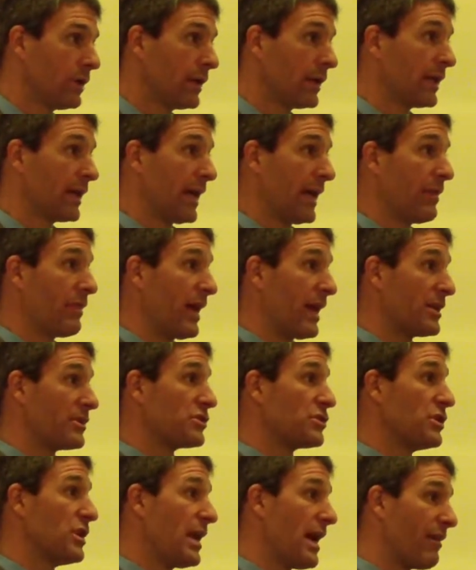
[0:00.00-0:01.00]
And again, that
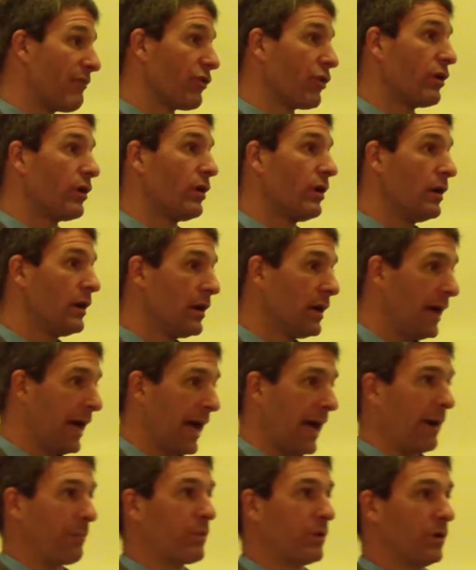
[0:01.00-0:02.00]
has never
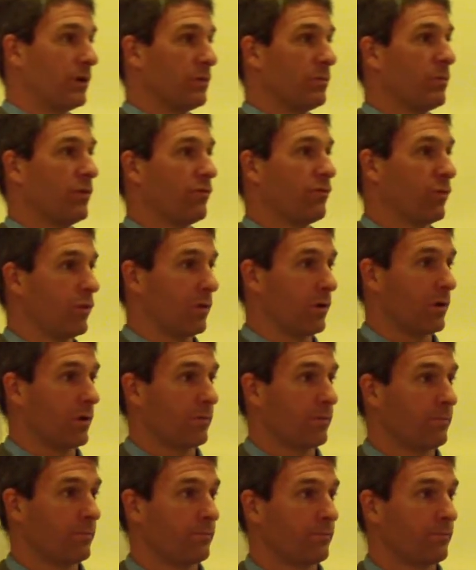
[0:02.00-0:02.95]
happened before.